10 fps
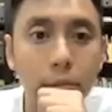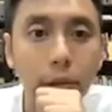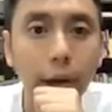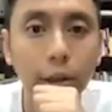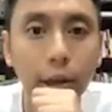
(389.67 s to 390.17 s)

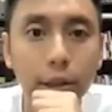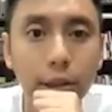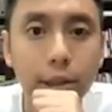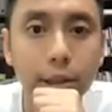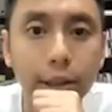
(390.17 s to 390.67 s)
Okay, so I can see
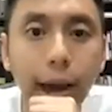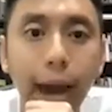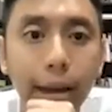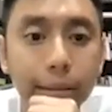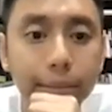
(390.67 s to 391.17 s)
this is the
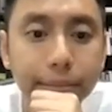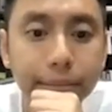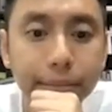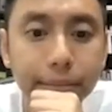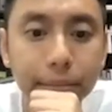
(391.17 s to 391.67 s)
ad,
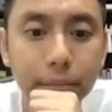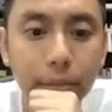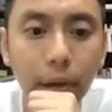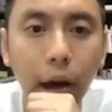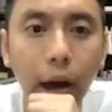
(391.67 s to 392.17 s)

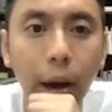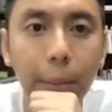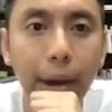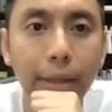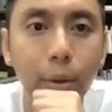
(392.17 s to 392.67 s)

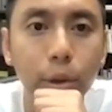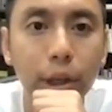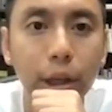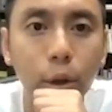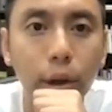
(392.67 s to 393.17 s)
and then we'll
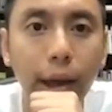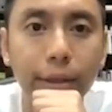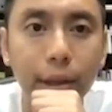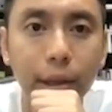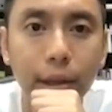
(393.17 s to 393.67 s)
take a look at
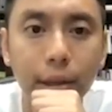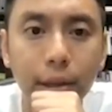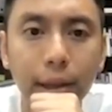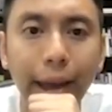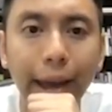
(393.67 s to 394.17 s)
the
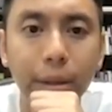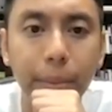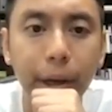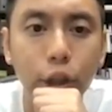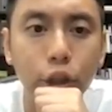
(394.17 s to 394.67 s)
landing
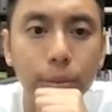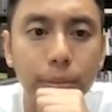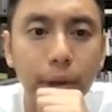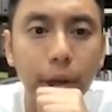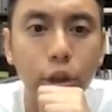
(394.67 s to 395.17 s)
page.
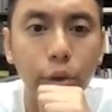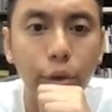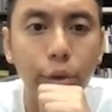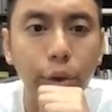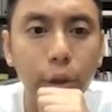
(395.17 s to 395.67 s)
Okay,
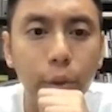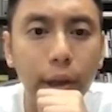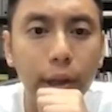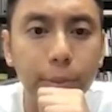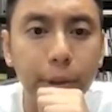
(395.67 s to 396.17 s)
so real quick,
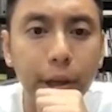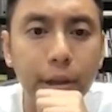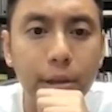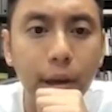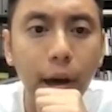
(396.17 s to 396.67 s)
let's
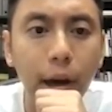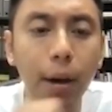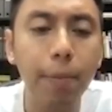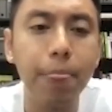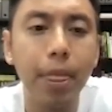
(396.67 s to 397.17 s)
begin.
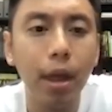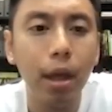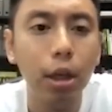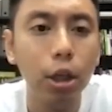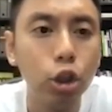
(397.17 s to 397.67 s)

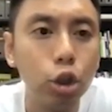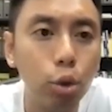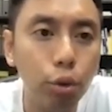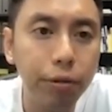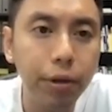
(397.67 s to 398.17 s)
So
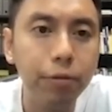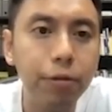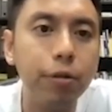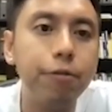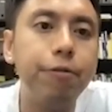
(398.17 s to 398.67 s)
revealed
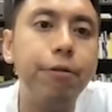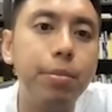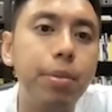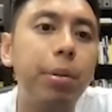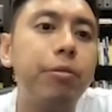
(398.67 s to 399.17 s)
in
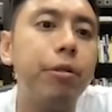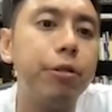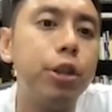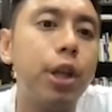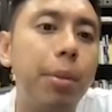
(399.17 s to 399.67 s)
public for the
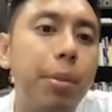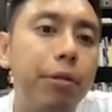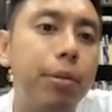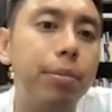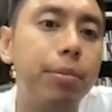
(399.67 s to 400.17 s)
first time
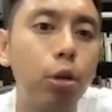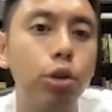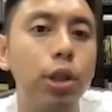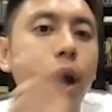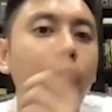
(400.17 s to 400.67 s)
ever,
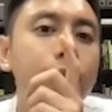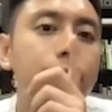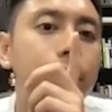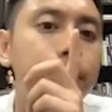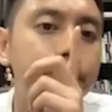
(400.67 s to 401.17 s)
closing high
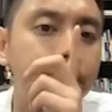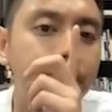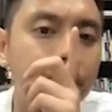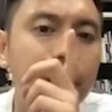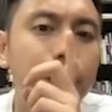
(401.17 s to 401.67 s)
ticket
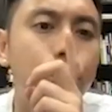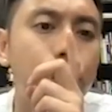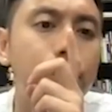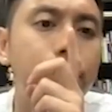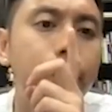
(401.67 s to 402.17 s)
is the
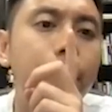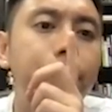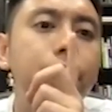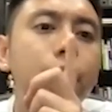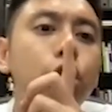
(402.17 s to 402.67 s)
dream for
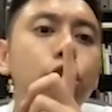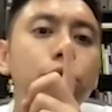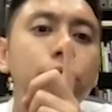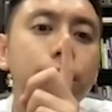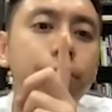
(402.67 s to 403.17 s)
every
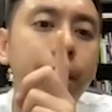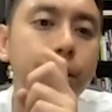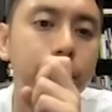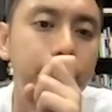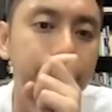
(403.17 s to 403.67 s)
insurance advisor.